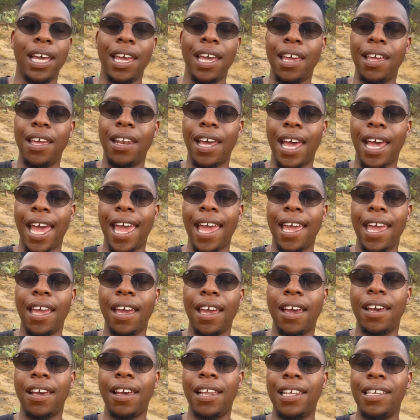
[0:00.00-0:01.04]
in a
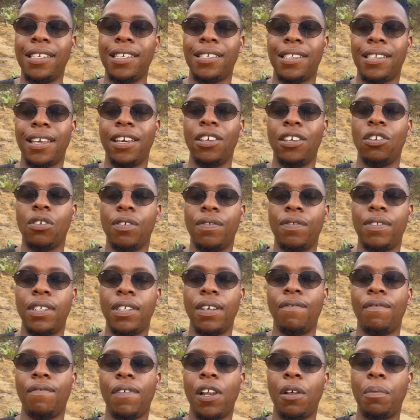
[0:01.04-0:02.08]
early stage of
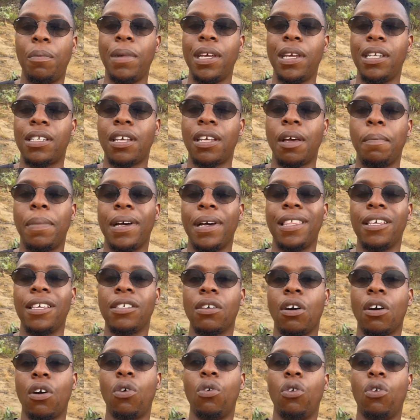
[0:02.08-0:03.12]
development, but there's
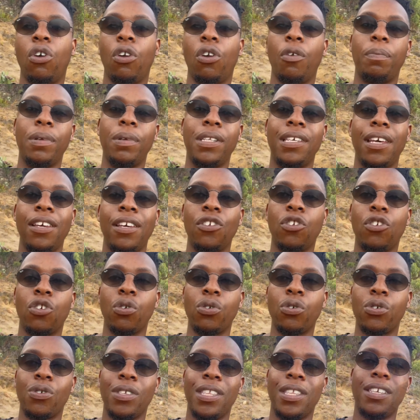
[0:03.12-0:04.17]
a whole lot of potential.
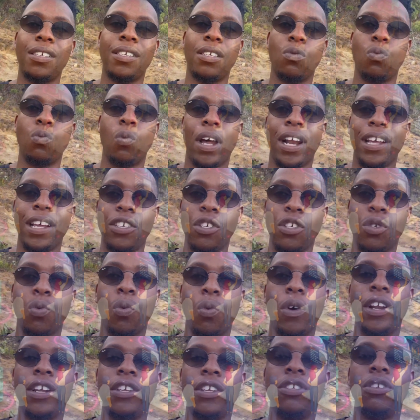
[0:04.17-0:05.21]
So this is what I just
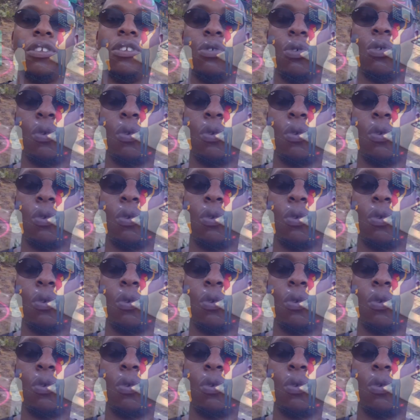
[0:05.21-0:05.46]
wanted to do a